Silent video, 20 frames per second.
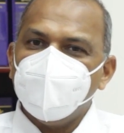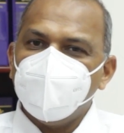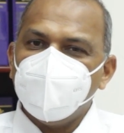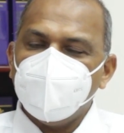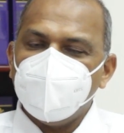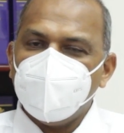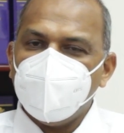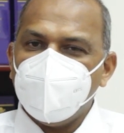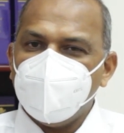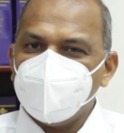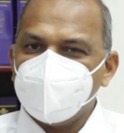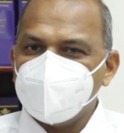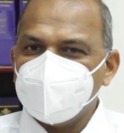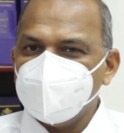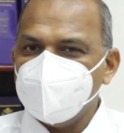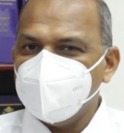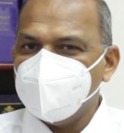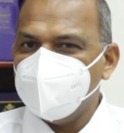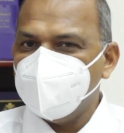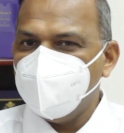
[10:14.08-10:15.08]
we'll have
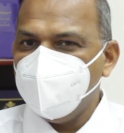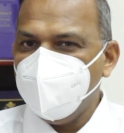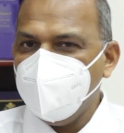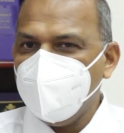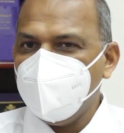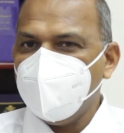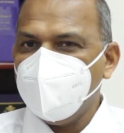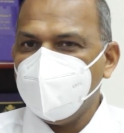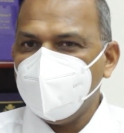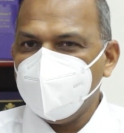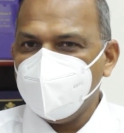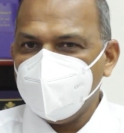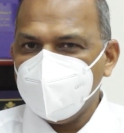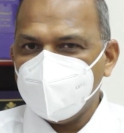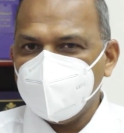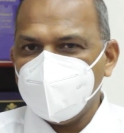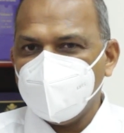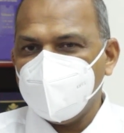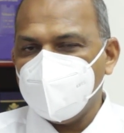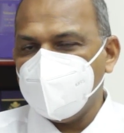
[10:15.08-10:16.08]
to build
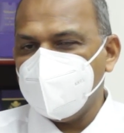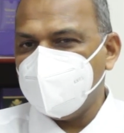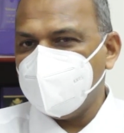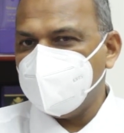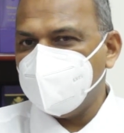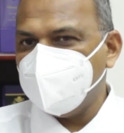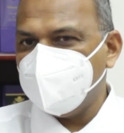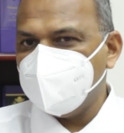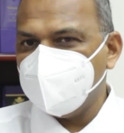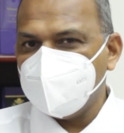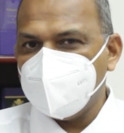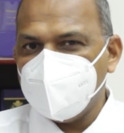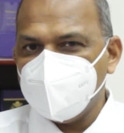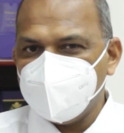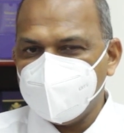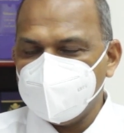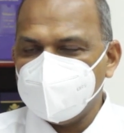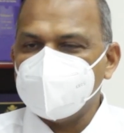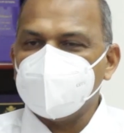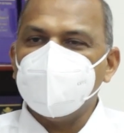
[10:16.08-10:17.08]
a
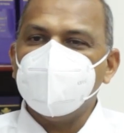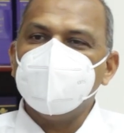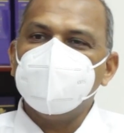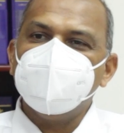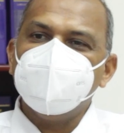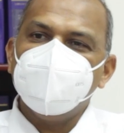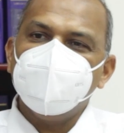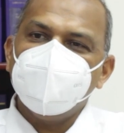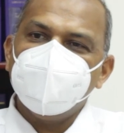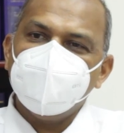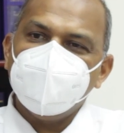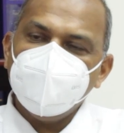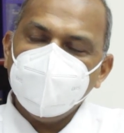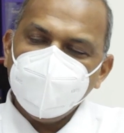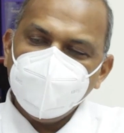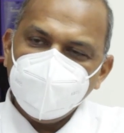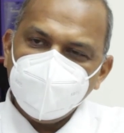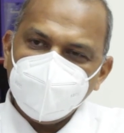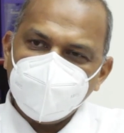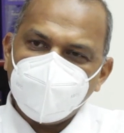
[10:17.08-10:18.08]
facility
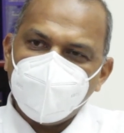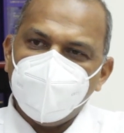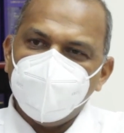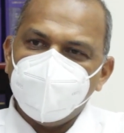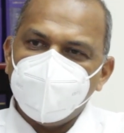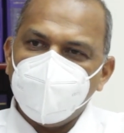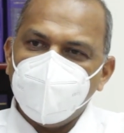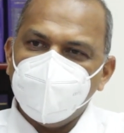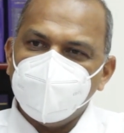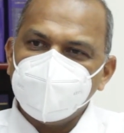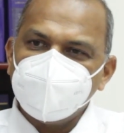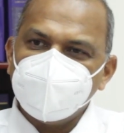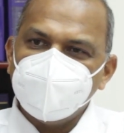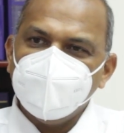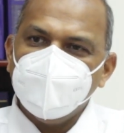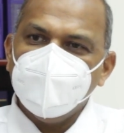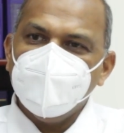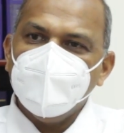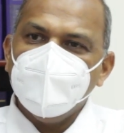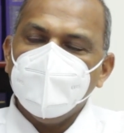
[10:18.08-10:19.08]
in the compound.
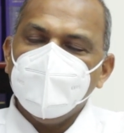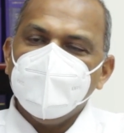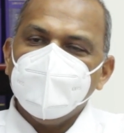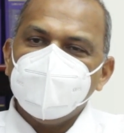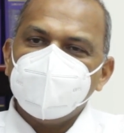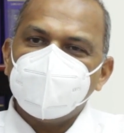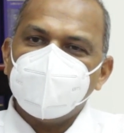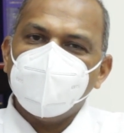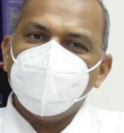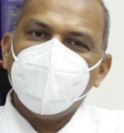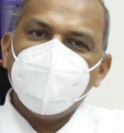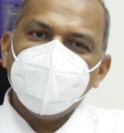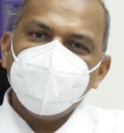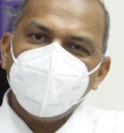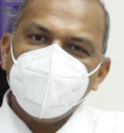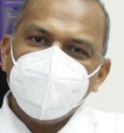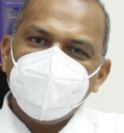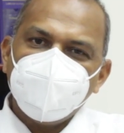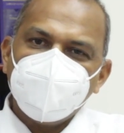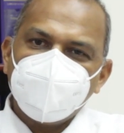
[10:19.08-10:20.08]
So when
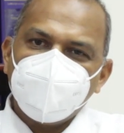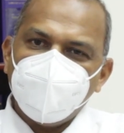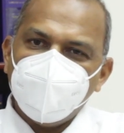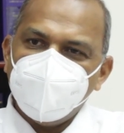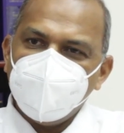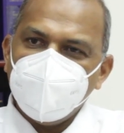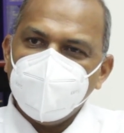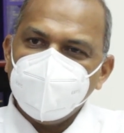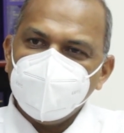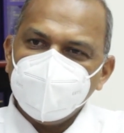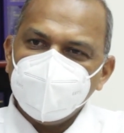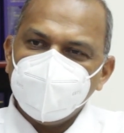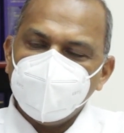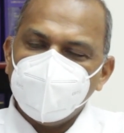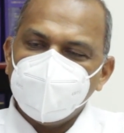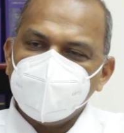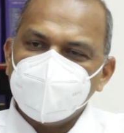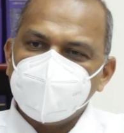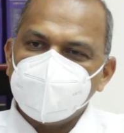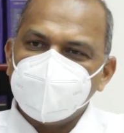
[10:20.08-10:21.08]
people come in,
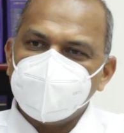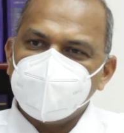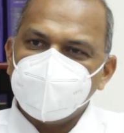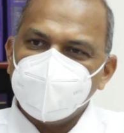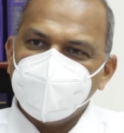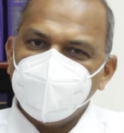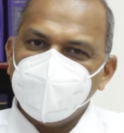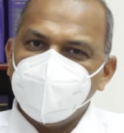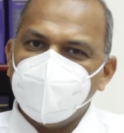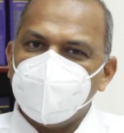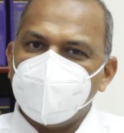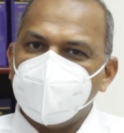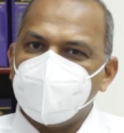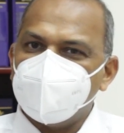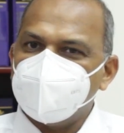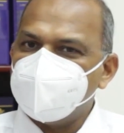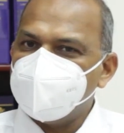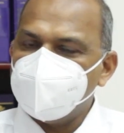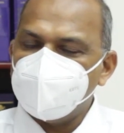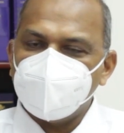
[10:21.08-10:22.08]
those who
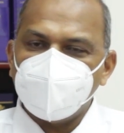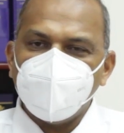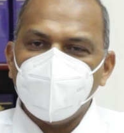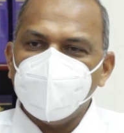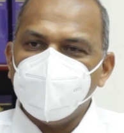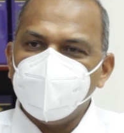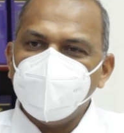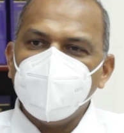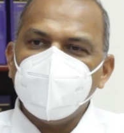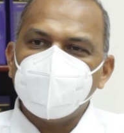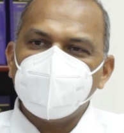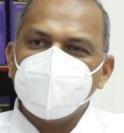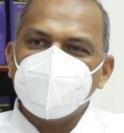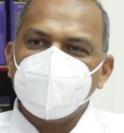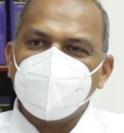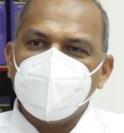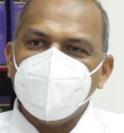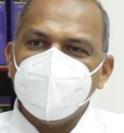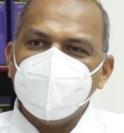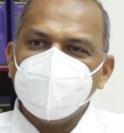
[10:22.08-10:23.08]
are for
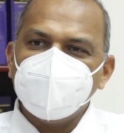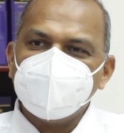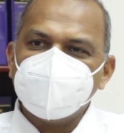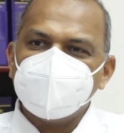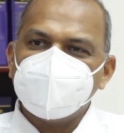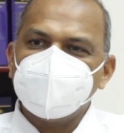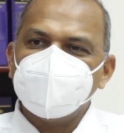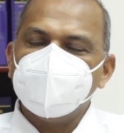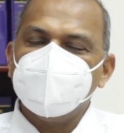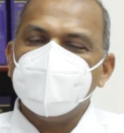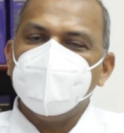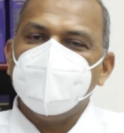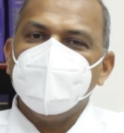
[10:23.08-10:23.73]
outpatient clinics,